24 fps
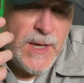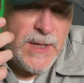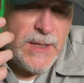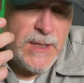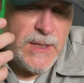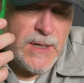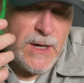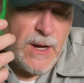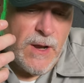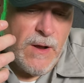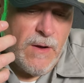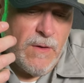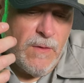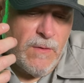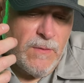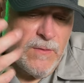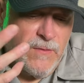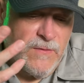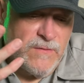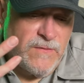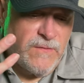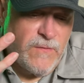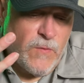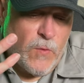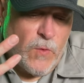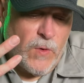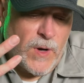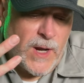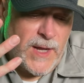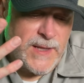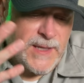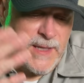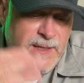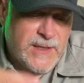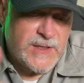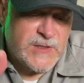you know, for
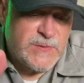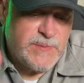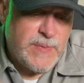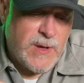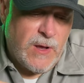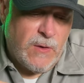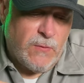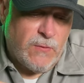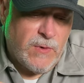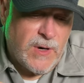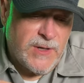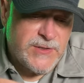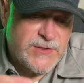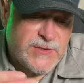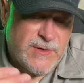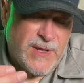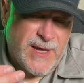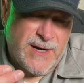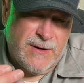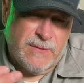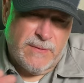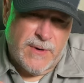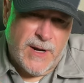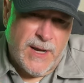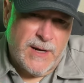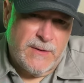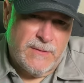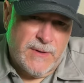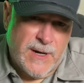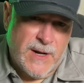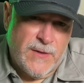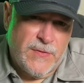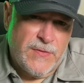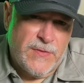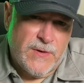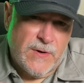I think the spelt runs are like right
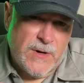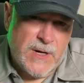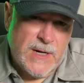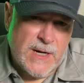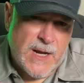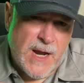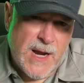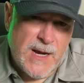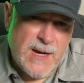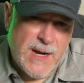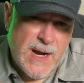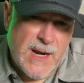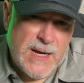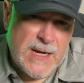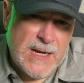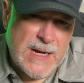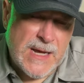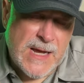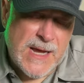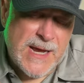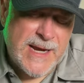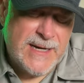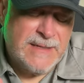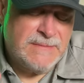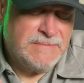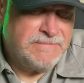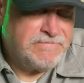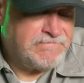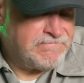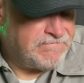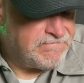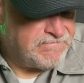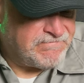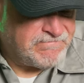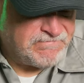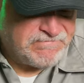around thirty nine ninety nine.
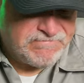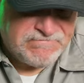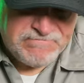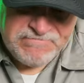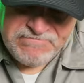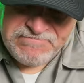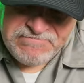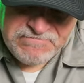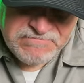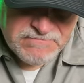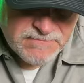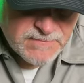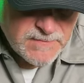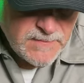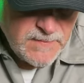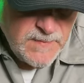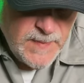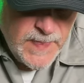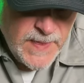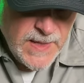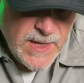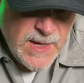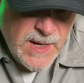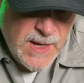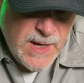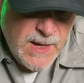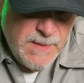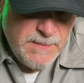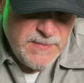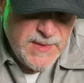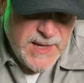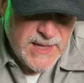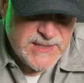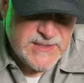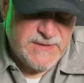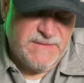
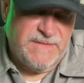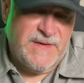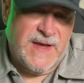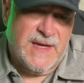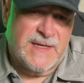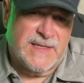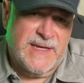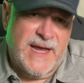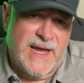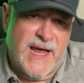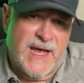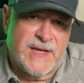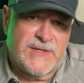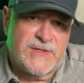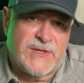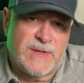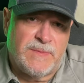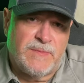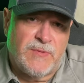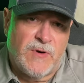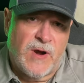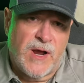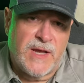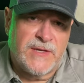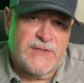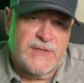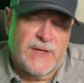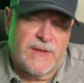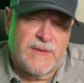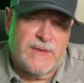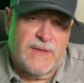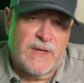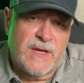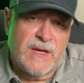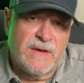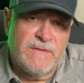Um, that's a fantastic price, I
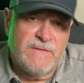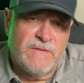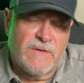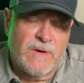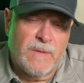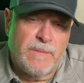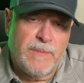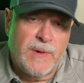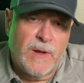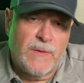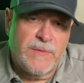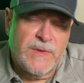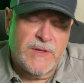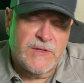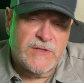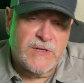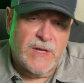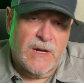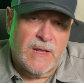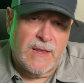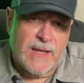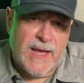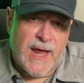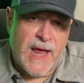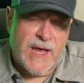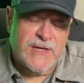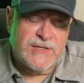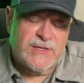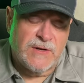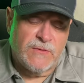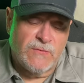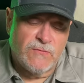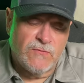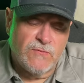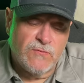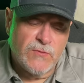think, for a belt that's going to last a
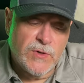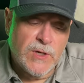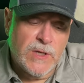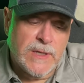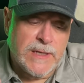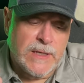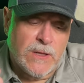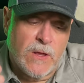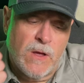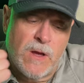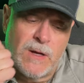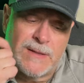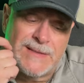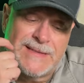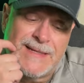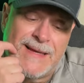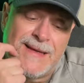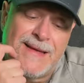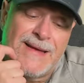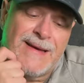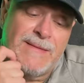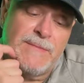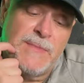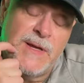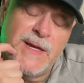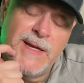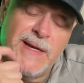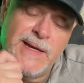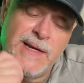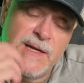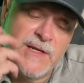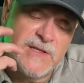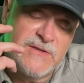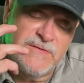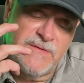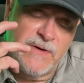really long time.
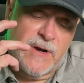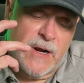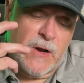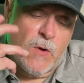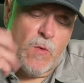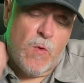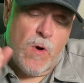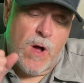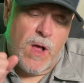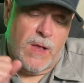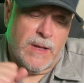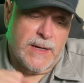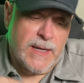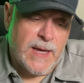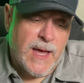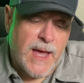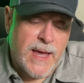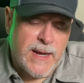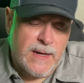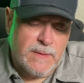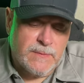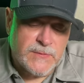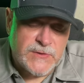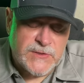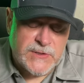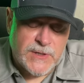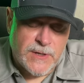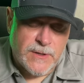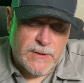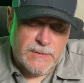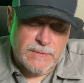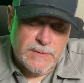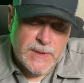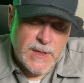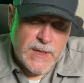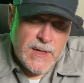It's a very quality item,
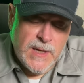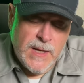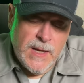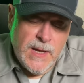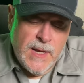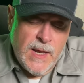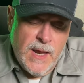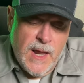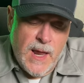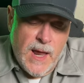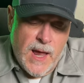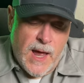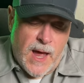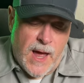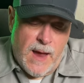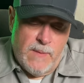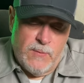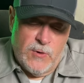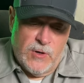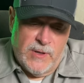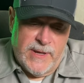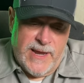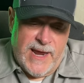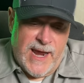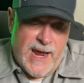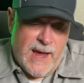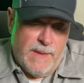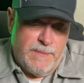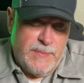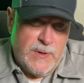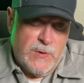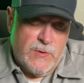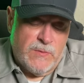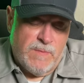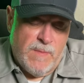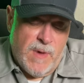so I'm really
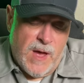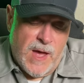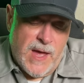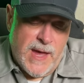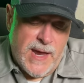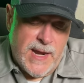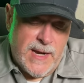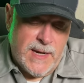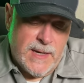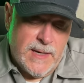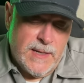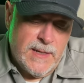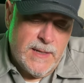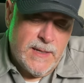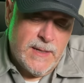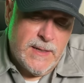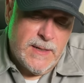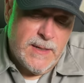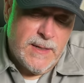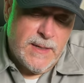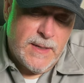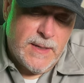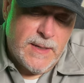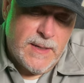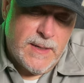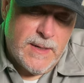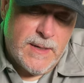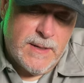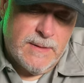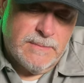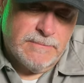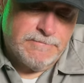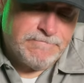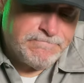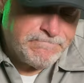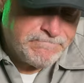happy with mine.
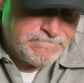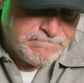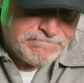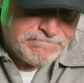Um,